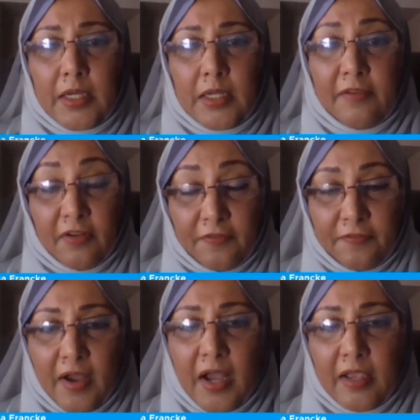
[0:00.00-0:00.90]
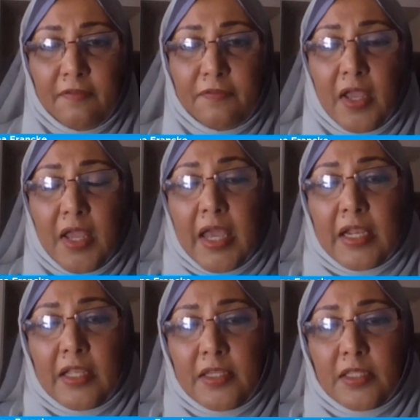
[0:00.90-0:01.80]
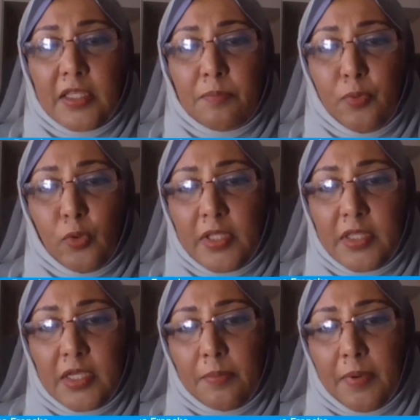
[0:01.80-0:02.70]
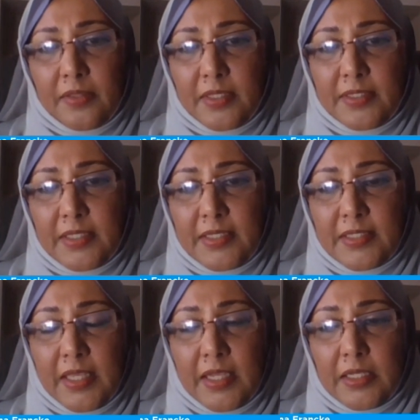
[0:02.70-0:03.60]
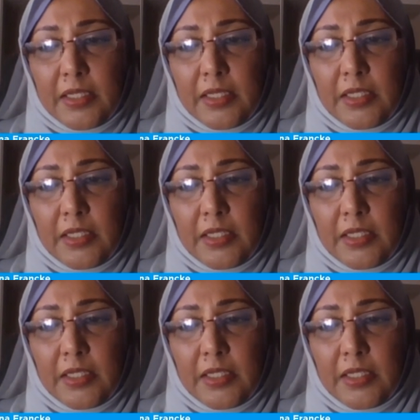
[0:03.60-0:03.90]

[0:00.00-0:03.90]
level 5. And I think the important thing about this is that